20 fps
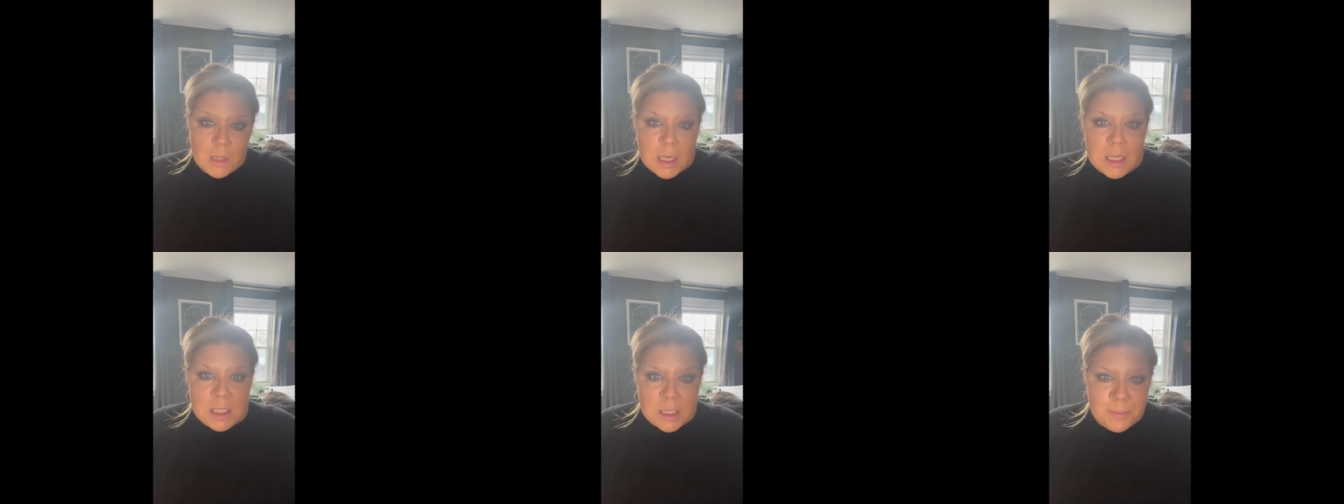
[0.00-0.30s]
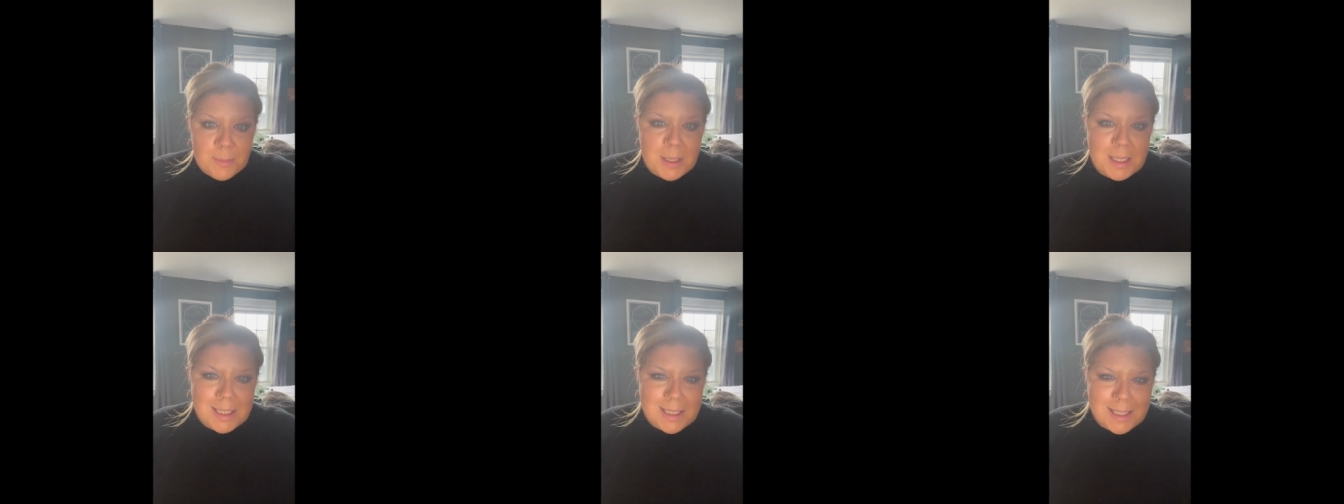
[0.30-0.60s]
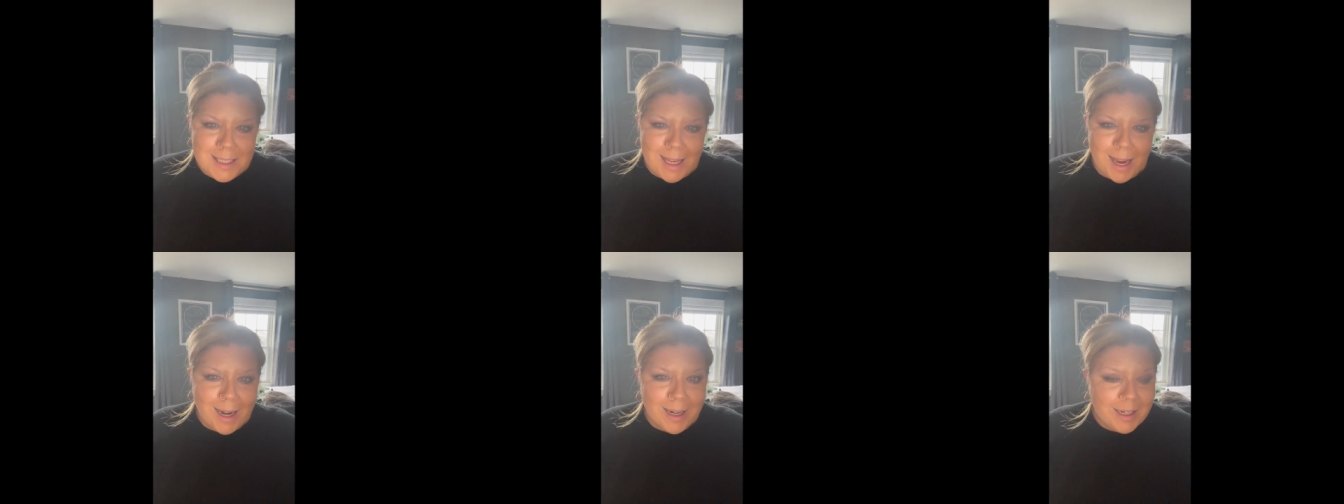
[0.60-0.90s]
to be
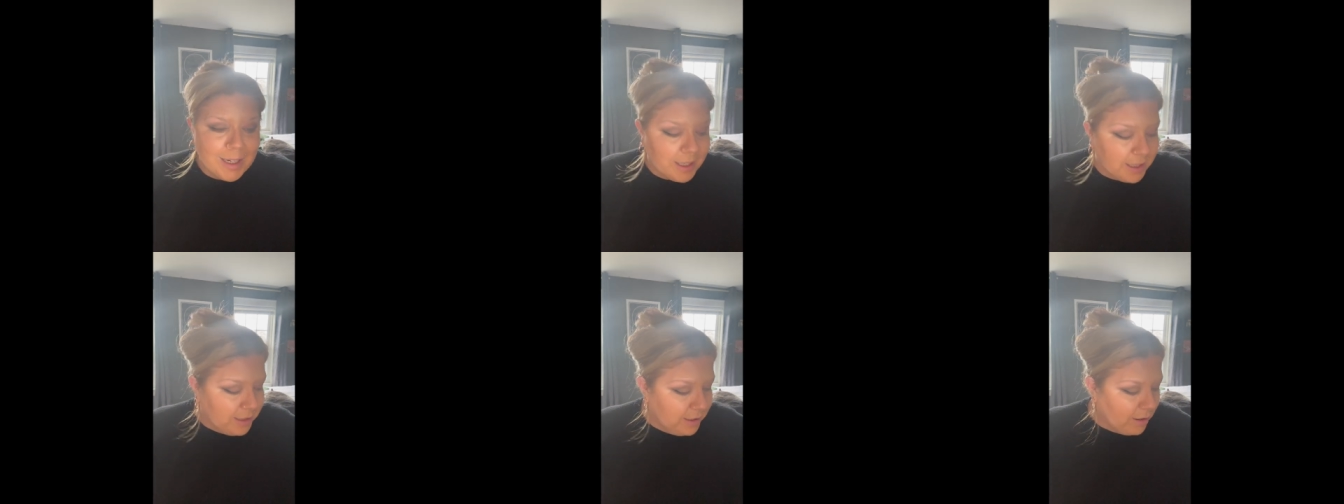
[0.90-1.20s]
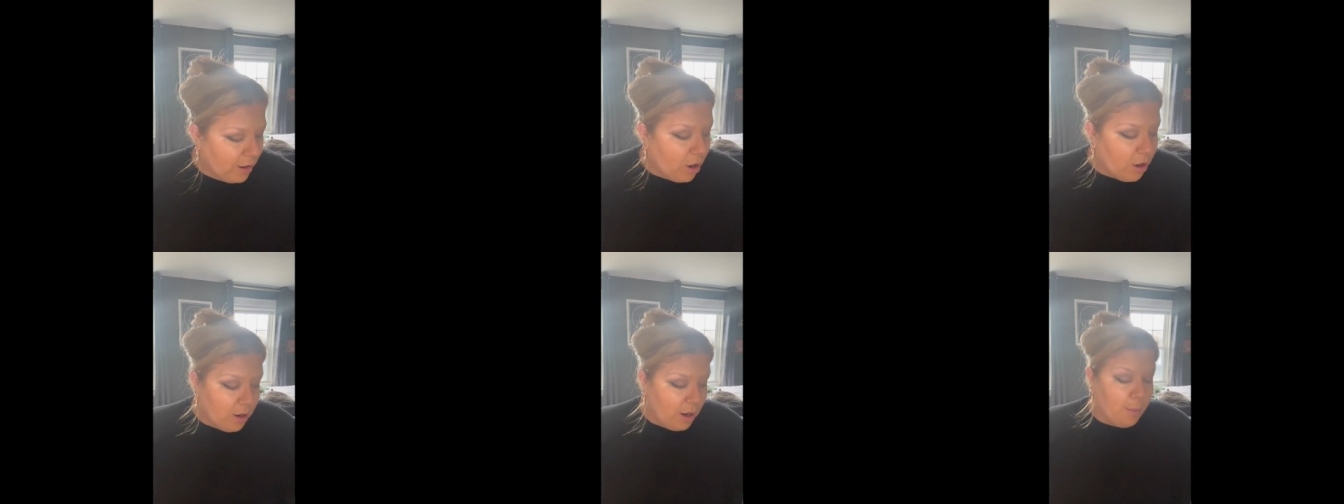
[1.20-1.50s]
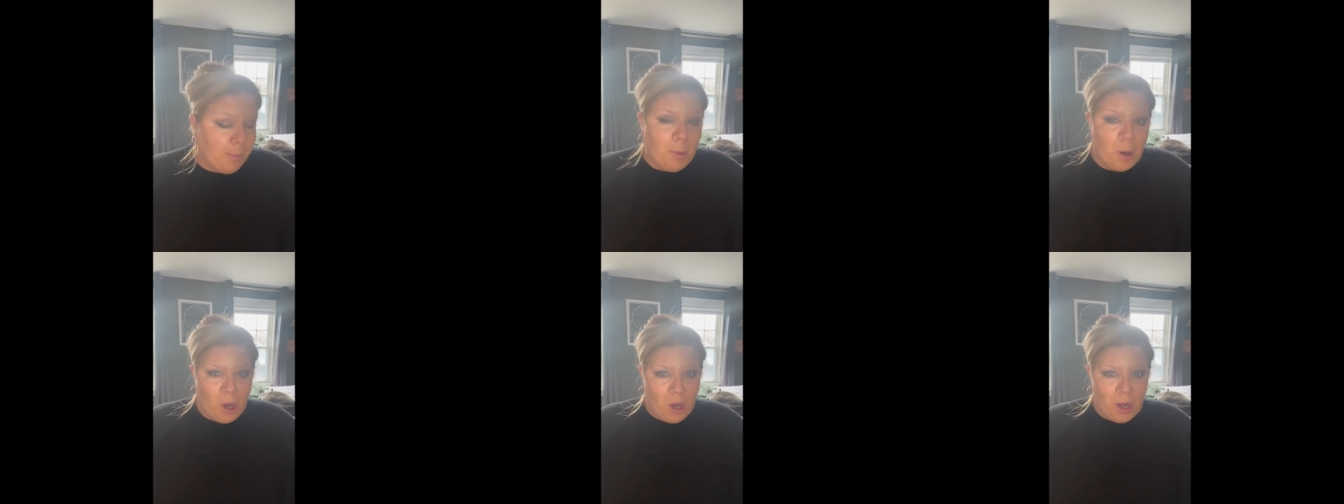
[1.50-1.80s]
decided
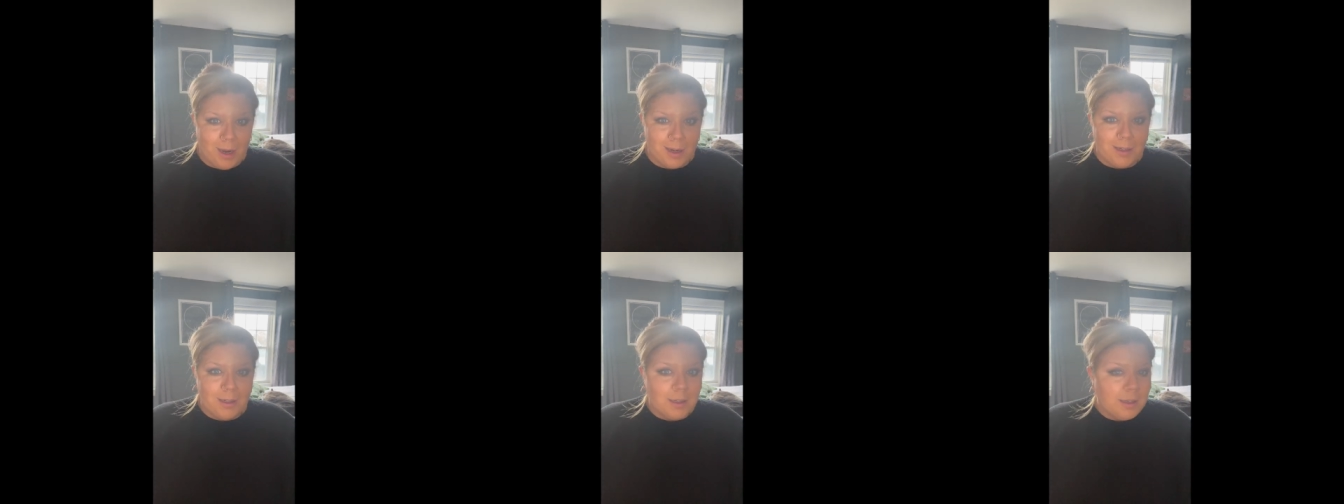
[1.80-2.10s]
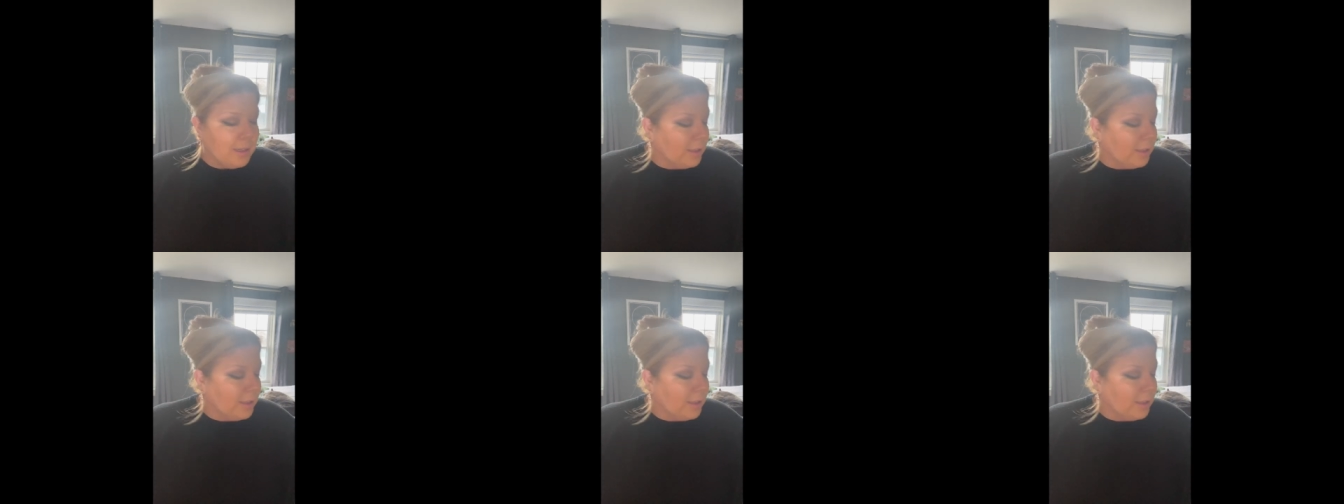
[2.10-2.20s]
upon.